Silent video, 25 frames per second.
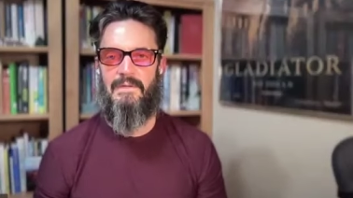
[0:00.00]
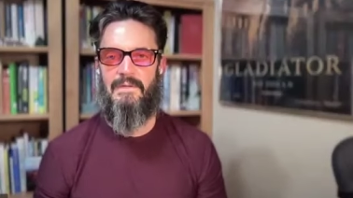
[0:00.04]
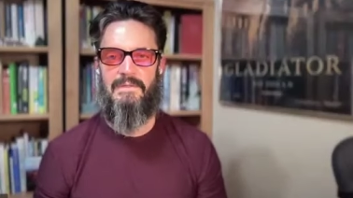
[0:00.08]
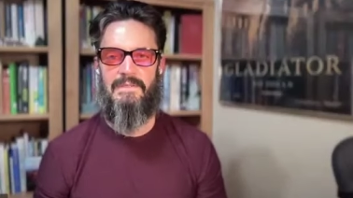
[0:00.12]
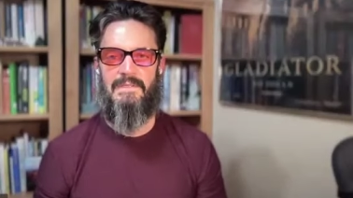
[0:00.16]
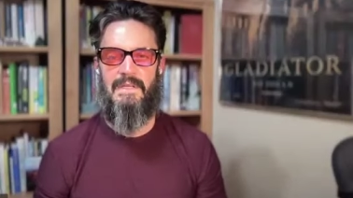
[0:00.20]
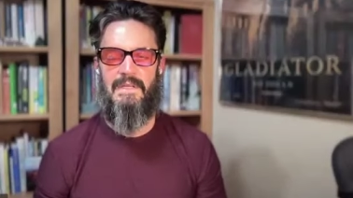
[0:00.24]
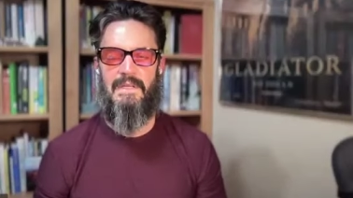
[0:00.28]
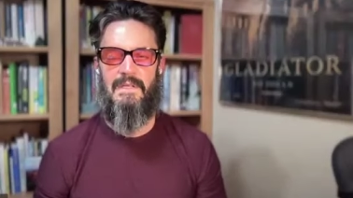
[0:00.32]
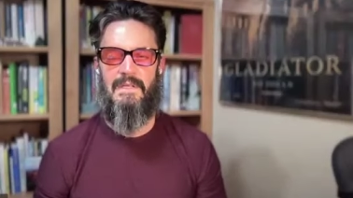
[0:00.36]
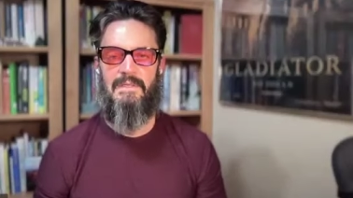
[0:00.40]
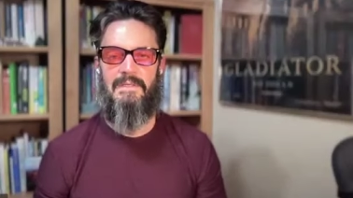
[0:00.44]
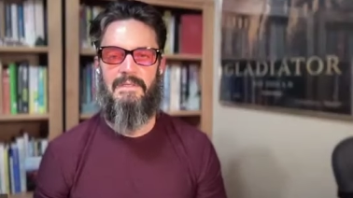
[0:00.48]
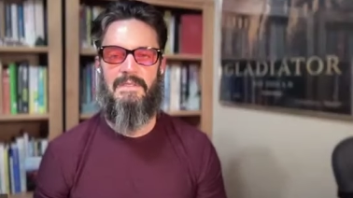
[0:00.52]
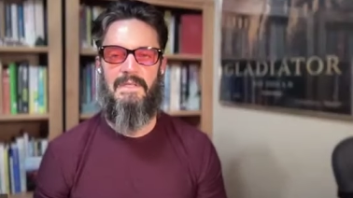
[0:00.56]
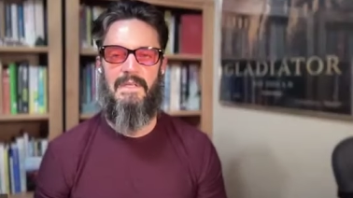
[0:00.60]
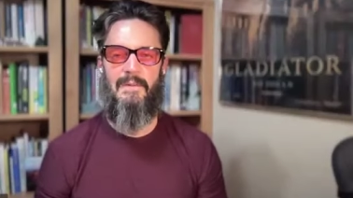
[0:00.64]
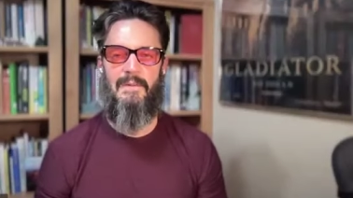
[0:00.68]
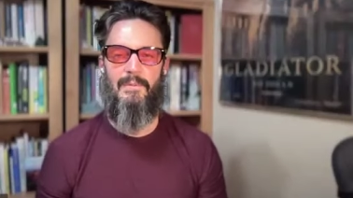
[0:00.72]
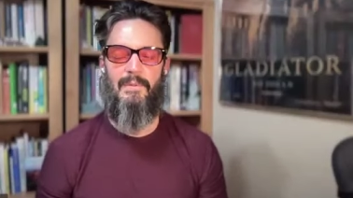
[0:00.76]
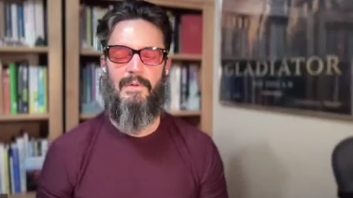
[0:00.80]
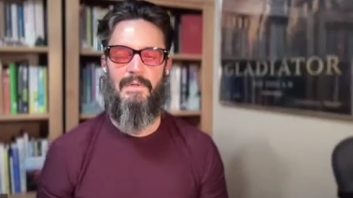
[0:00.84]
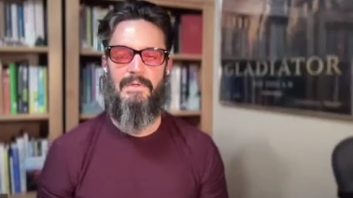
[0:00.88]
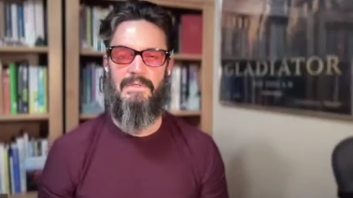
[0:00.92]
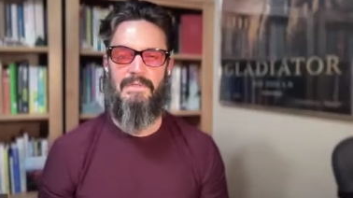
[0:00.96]
So sitting
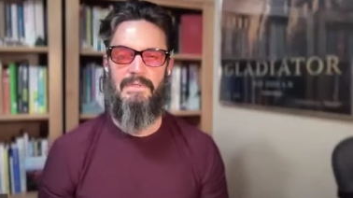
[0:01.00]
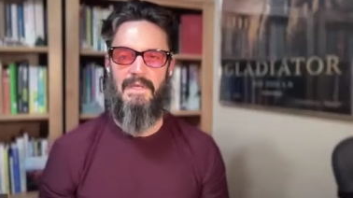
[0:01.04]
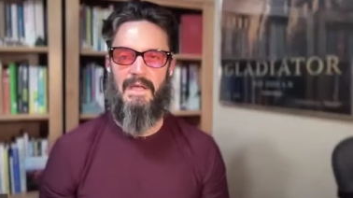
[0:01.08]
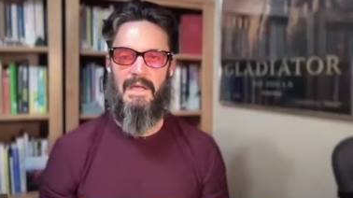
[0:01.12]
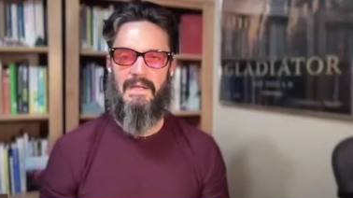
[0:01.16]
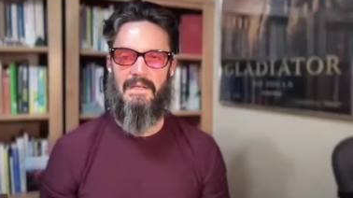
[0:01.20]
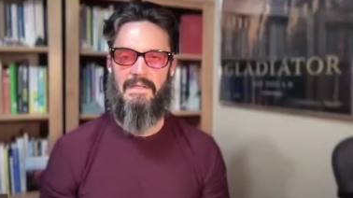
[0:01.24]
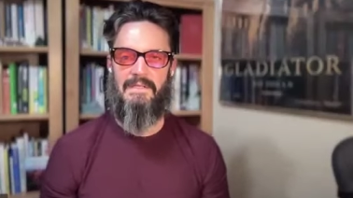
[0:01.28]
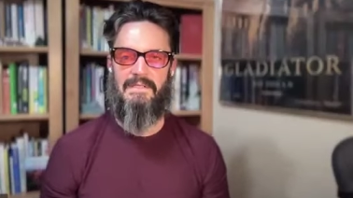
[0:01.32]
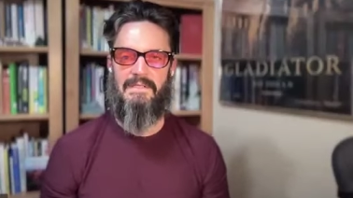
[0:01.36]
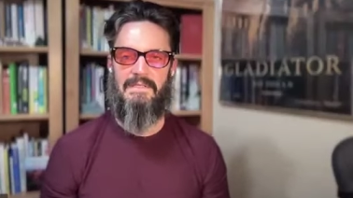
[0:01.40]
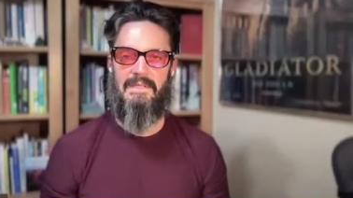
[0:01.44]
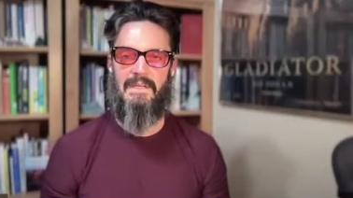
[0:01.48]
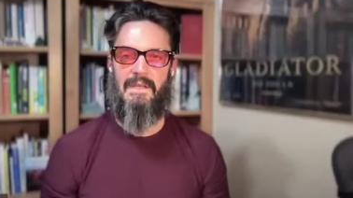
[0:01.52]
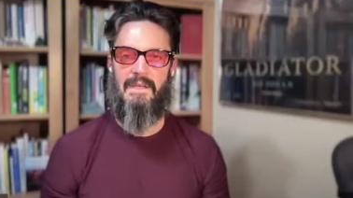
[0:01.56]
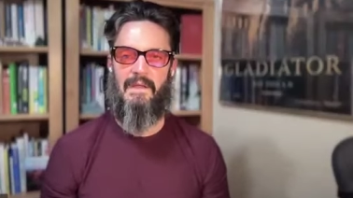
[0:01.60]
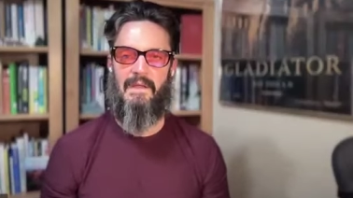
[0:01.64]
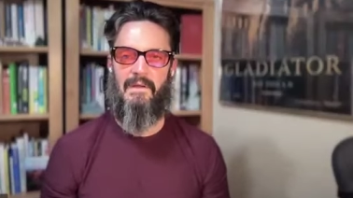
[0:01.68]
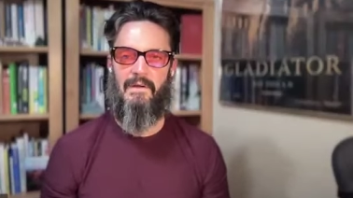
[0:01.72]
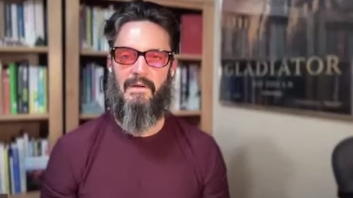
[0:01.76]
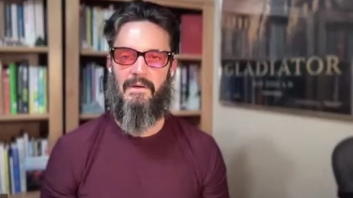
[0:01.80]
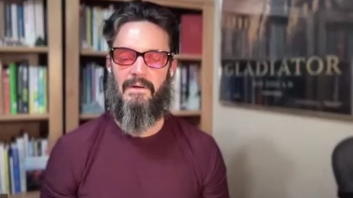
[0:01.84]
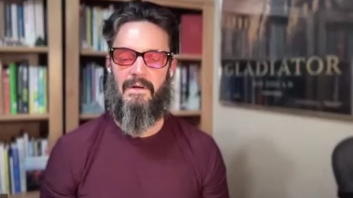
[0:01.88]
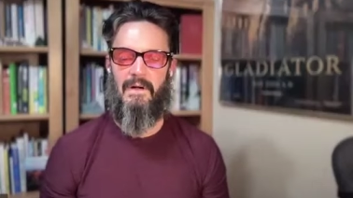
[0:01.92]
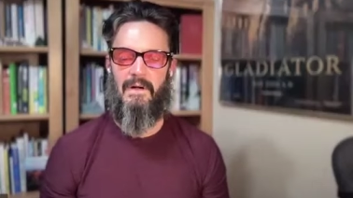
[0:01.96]
deeper inside and
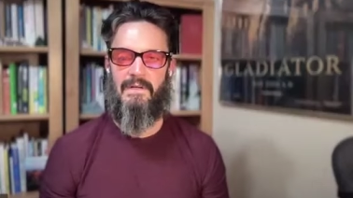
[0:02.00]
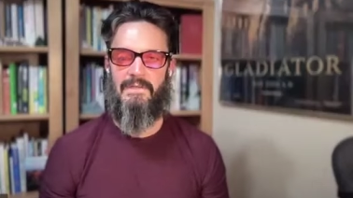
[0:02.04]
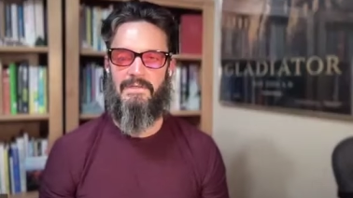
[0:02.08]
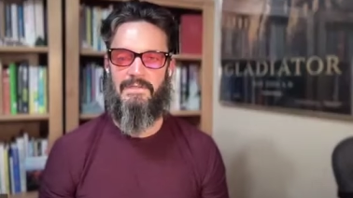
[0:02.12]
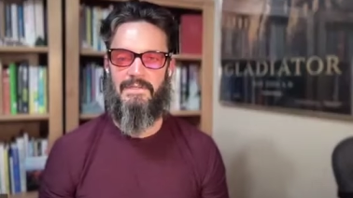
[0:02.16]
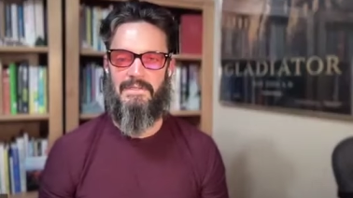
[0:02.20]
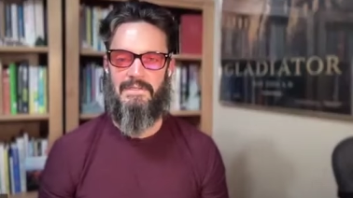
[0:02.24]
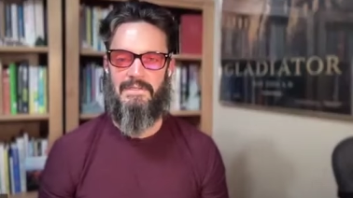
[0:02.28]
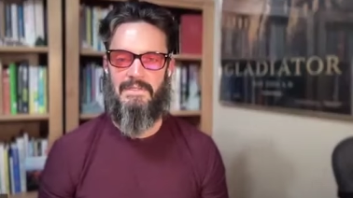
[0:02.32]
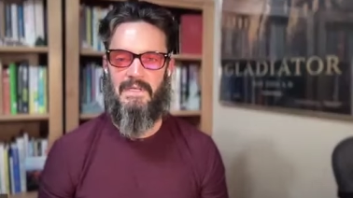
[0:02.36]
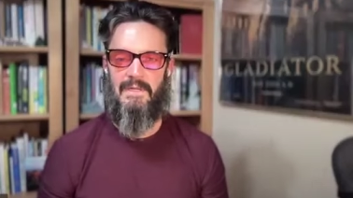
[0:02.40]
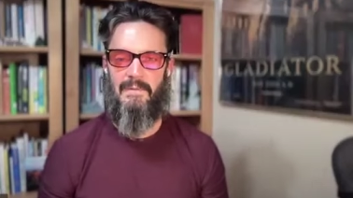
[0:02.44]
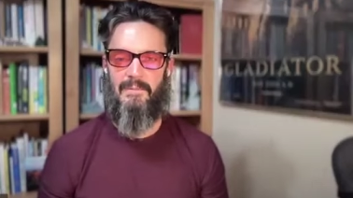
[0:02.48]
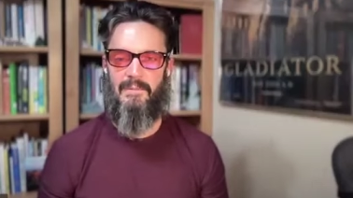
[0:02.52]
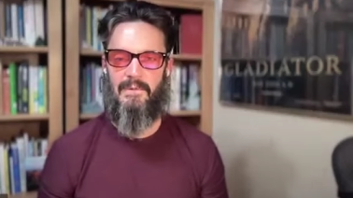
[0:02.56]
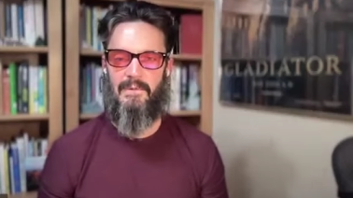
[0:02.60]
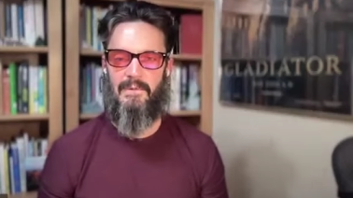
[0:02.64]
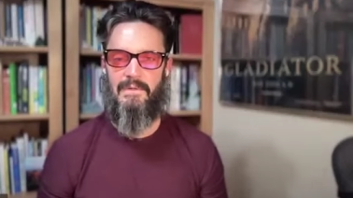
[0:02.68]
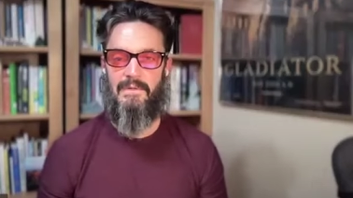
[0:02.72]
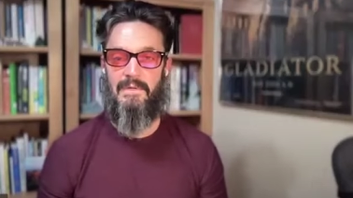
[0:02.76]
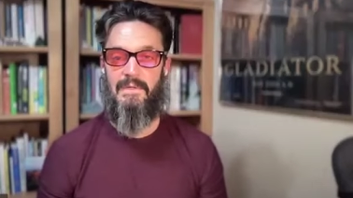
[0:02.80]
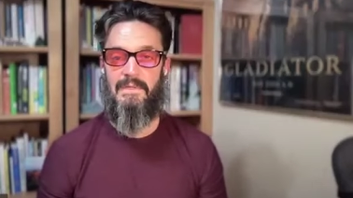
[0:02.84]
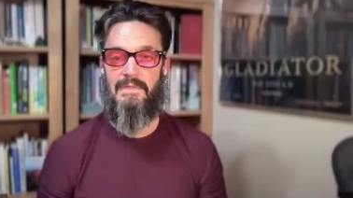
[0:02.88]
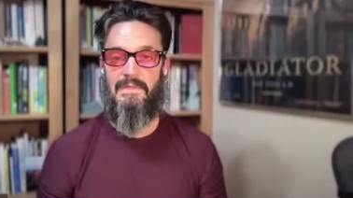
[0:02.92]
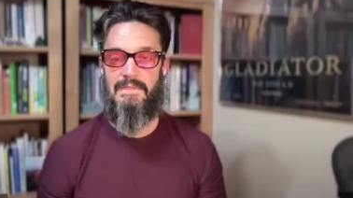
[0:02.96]
seating our conscious
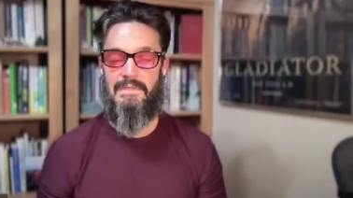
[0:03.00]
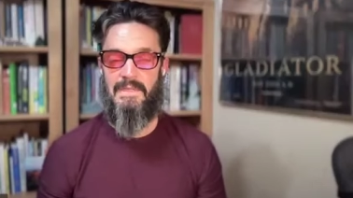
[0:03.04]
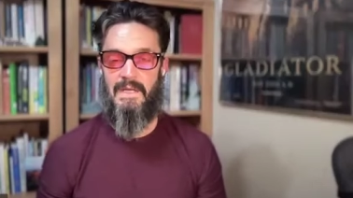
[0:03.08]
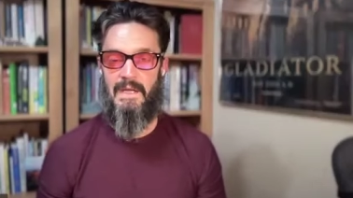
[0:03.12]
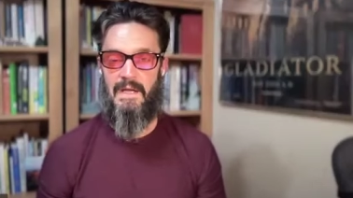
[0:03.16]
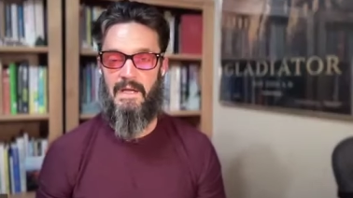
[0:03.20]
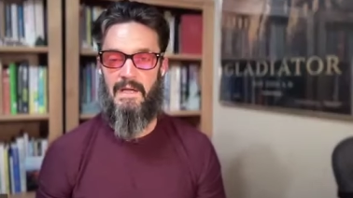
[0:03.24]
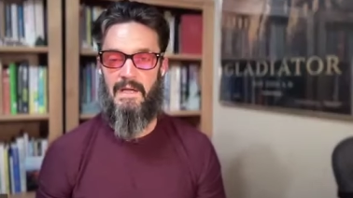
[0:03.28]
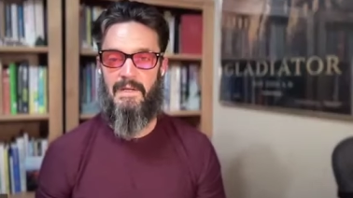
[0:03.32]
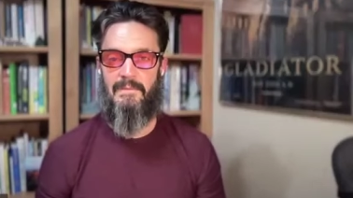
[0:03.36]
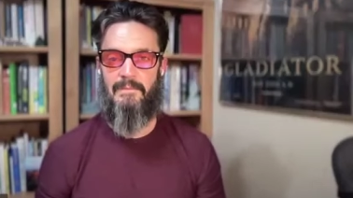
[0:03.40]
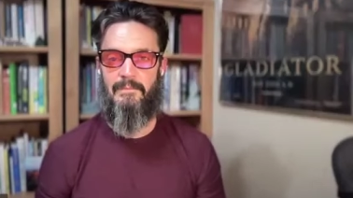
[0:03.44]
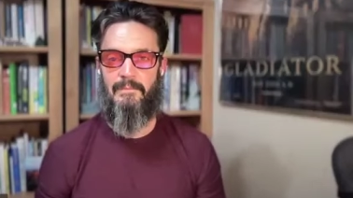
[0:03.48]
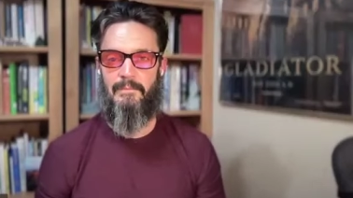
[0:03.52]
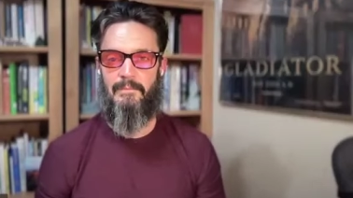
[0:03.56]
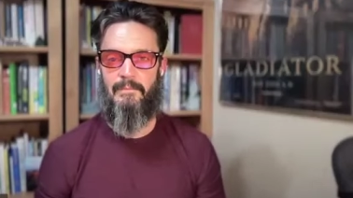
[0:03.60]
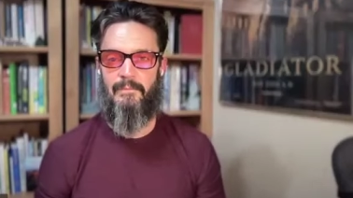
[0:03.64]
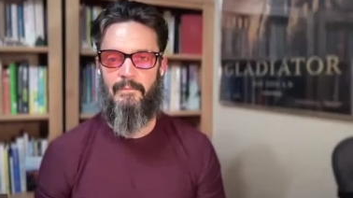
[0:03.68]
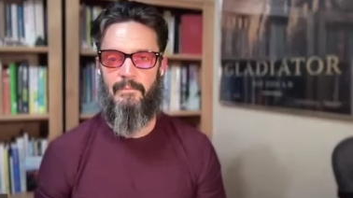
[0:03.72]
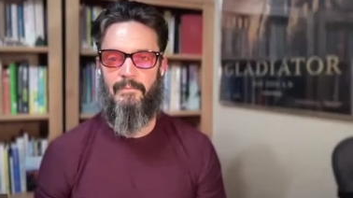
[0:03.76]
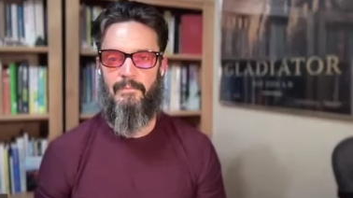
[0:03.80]
deeper inside